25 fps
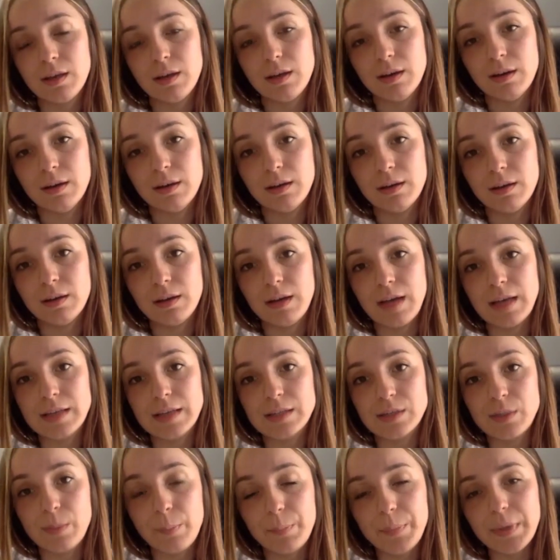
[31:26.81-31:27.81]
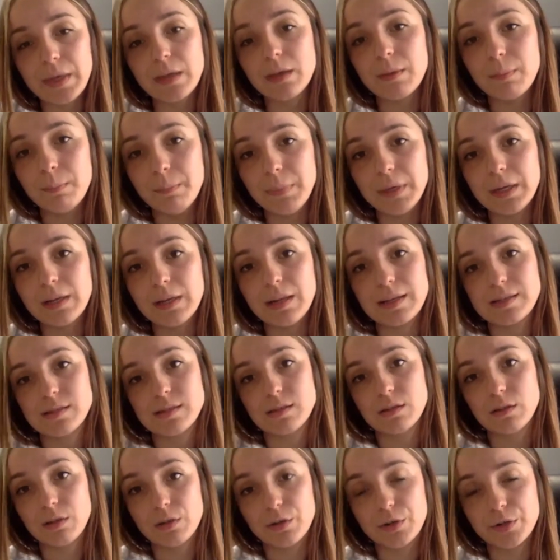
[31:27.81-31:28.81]
as a big
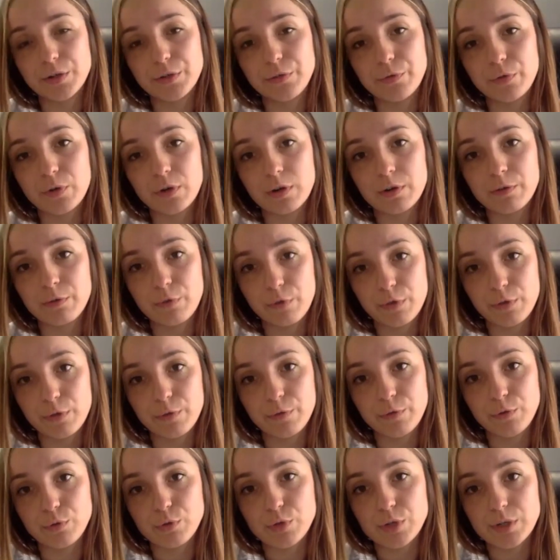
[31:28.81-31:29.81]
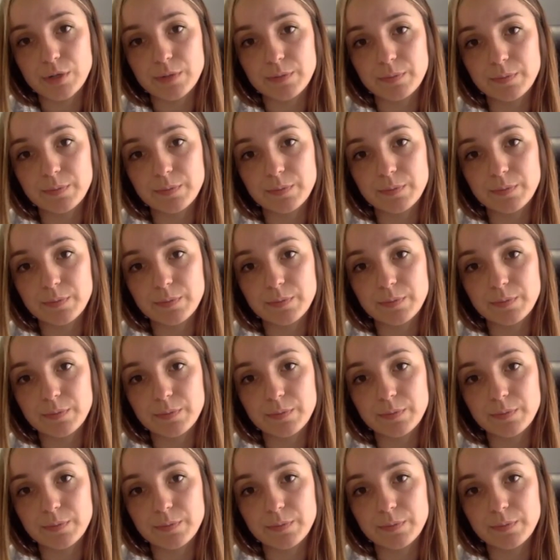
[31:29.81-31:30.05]
lesson learned for the future.